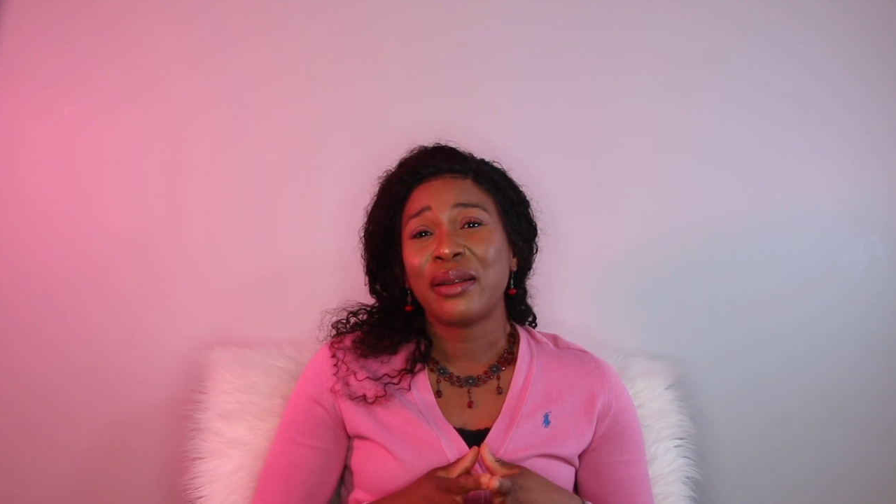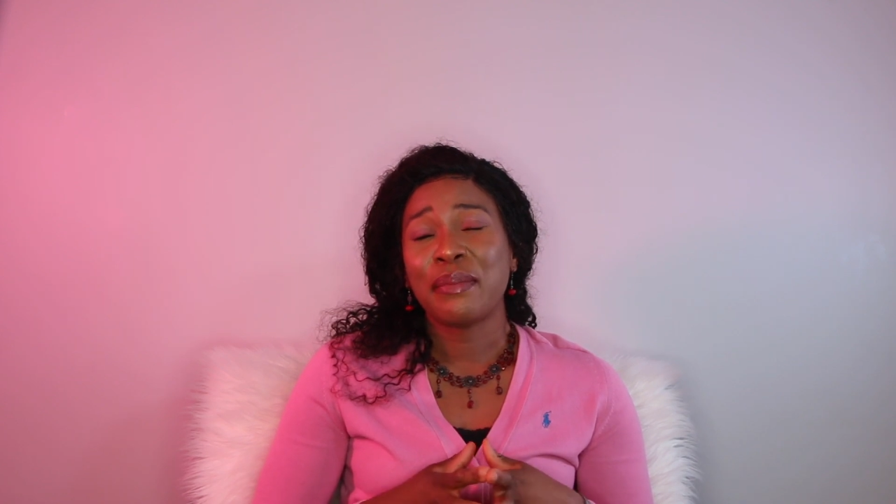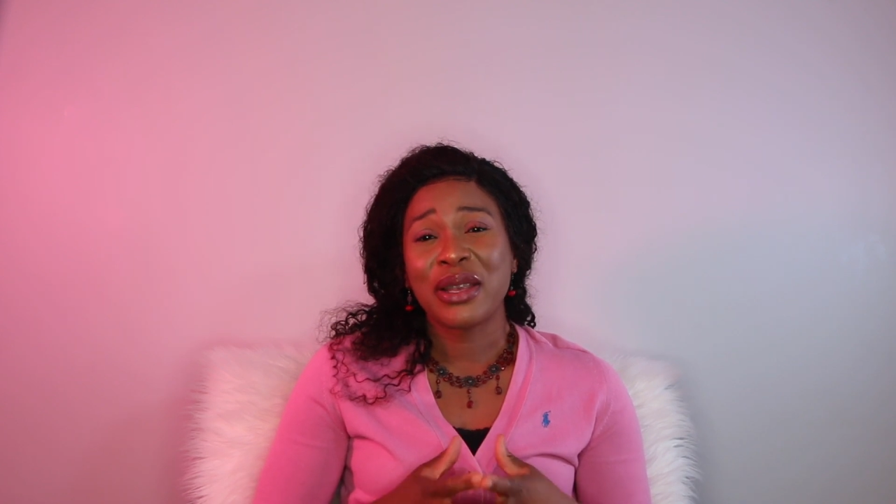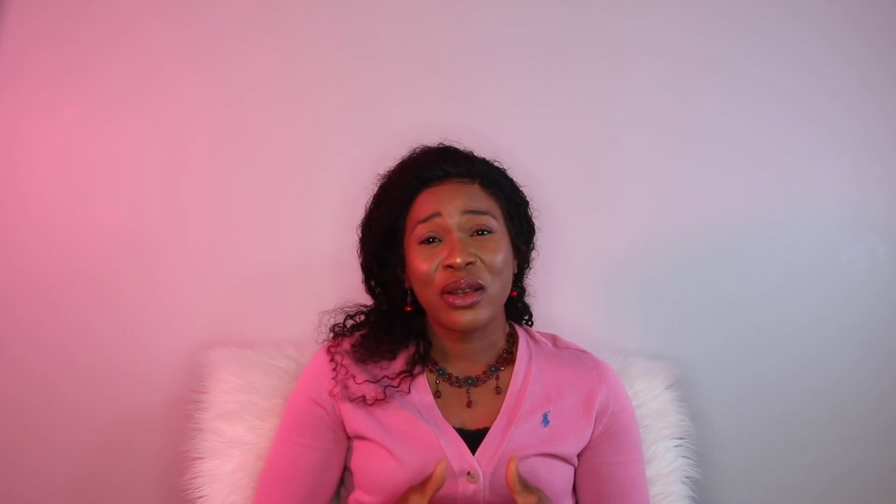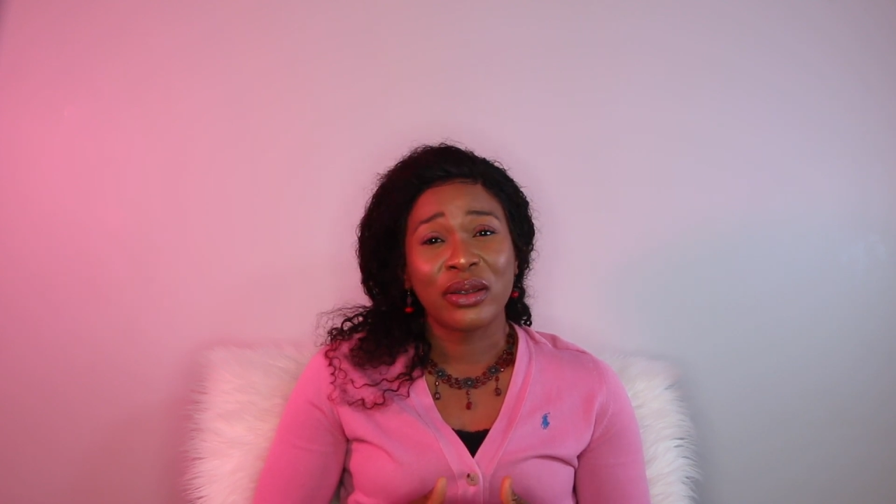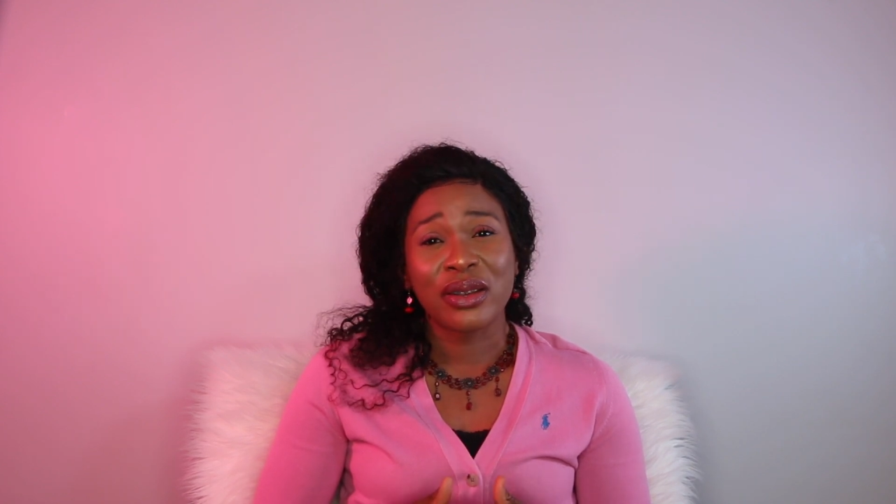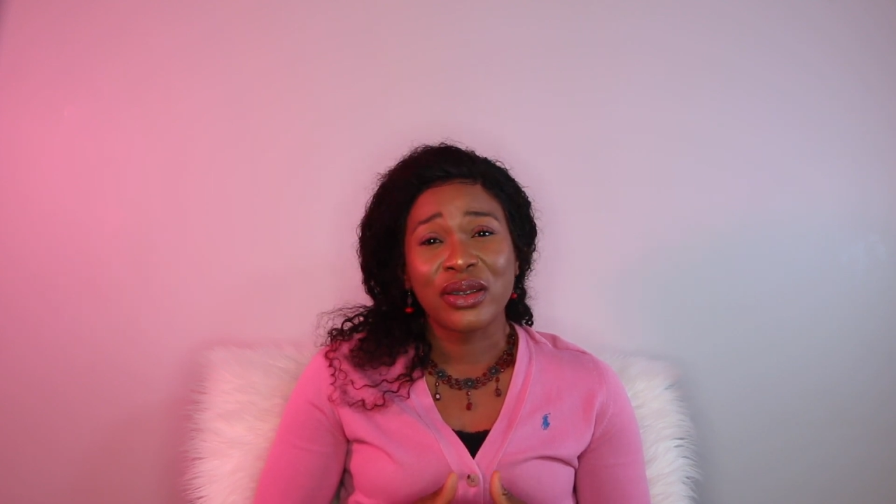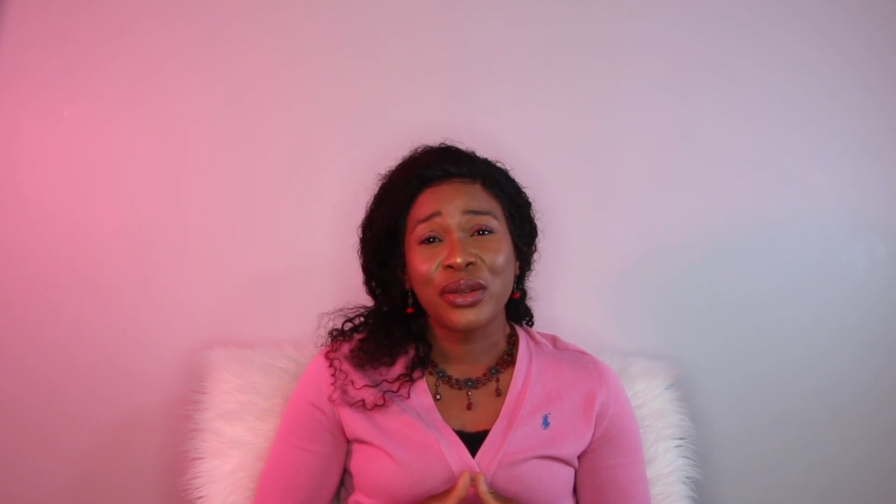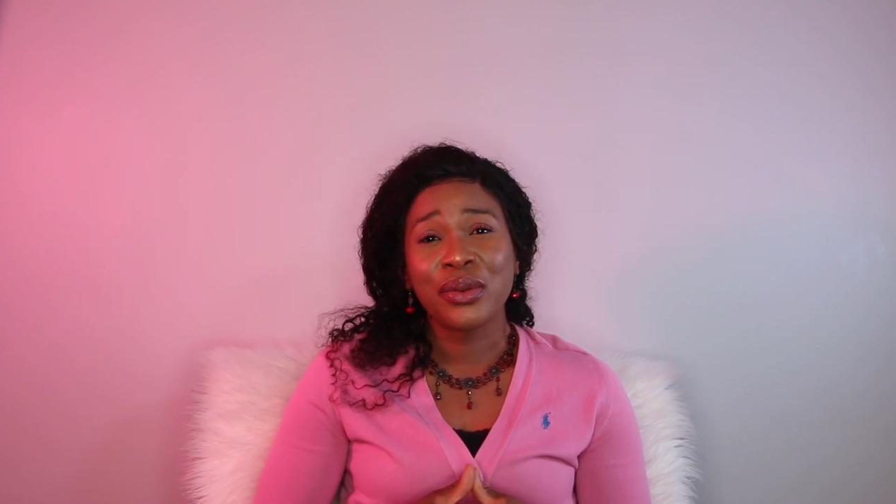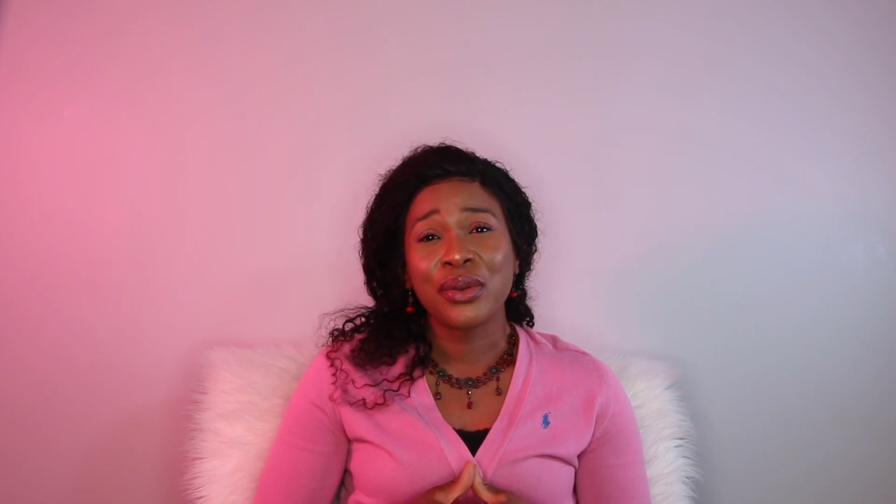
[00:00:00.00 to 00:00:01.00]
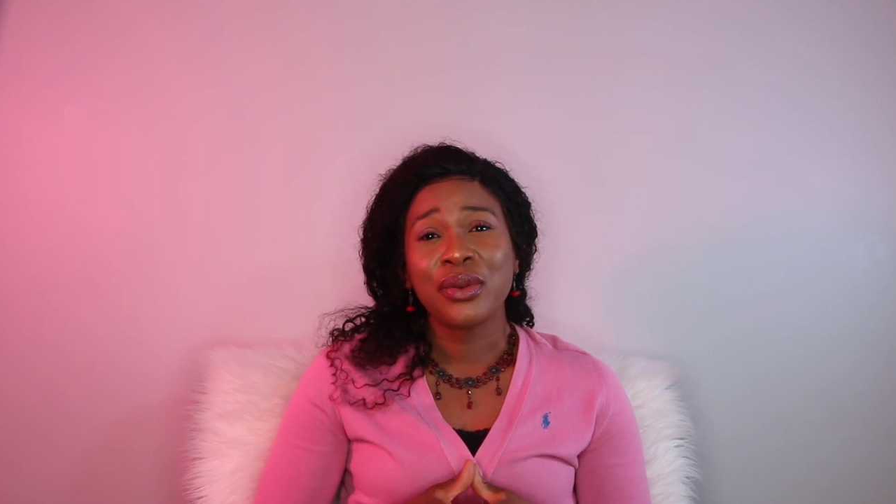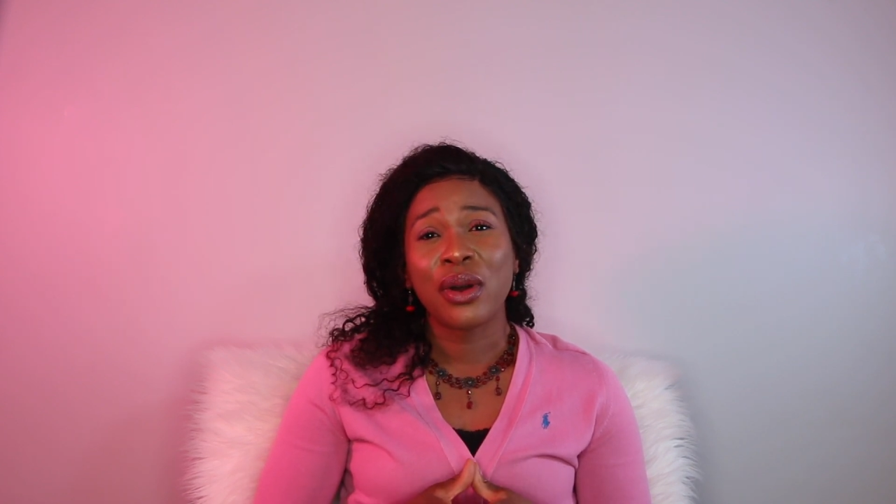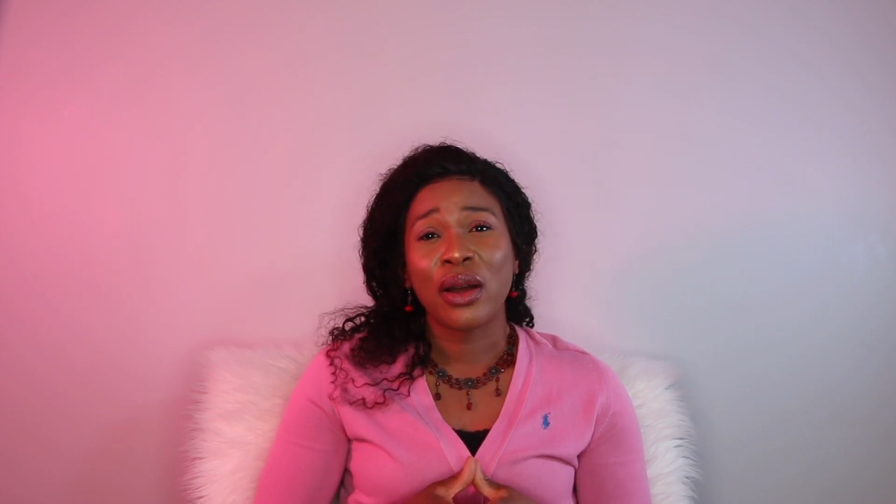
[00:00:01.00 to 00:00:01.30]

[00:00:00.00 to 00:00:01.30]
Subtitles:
misunderstood,